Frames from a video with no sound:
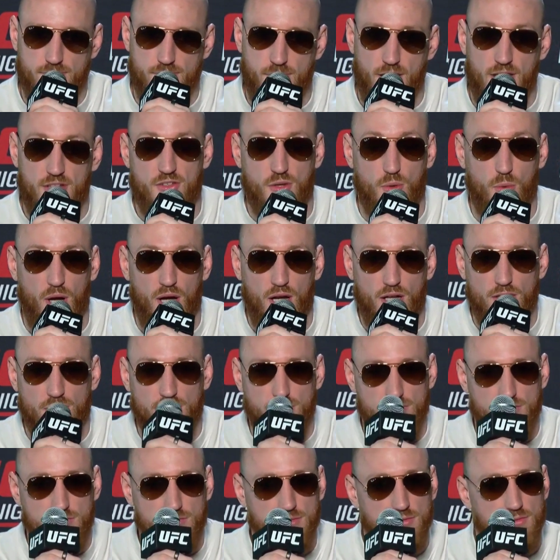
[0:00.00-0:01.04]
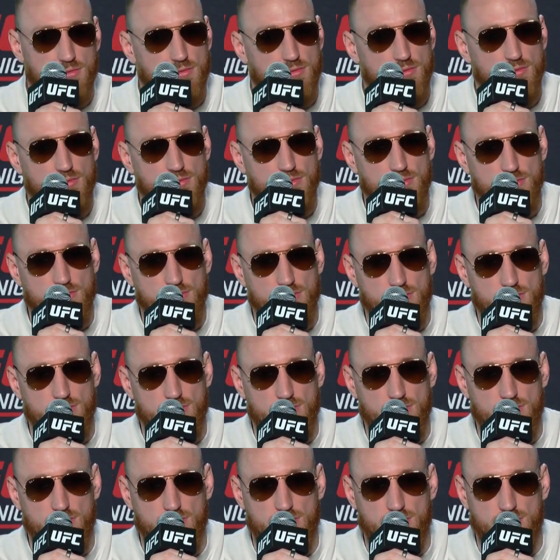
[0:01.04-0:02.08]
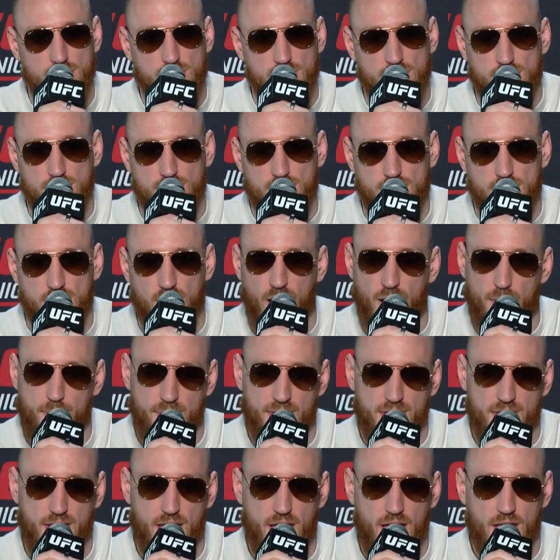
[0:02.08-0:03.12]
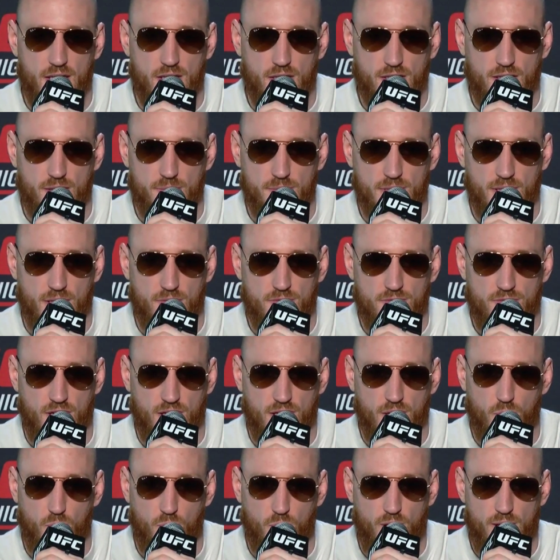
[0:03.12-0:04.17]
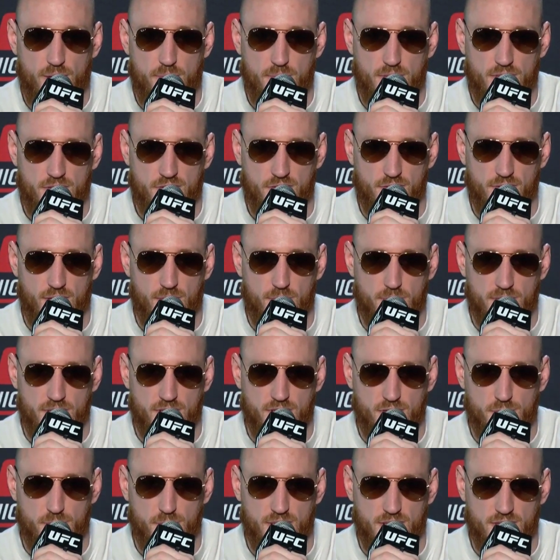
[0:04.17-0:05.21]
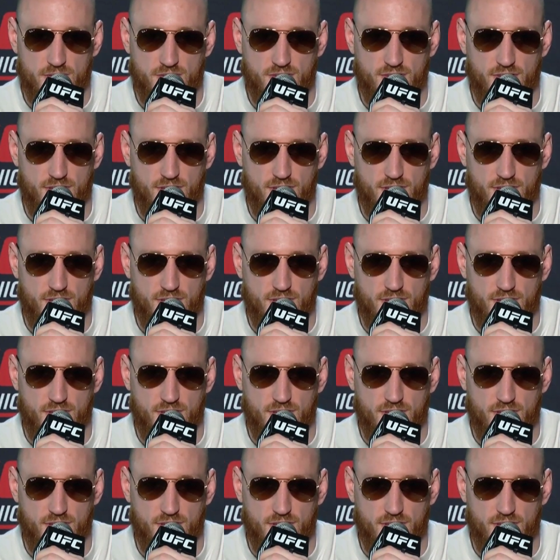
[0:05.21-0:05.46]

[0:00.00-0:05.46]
It's a what? A head-turner of a car. I mean, yeah, look at me. I'm fucking White Mystery up in this bitch.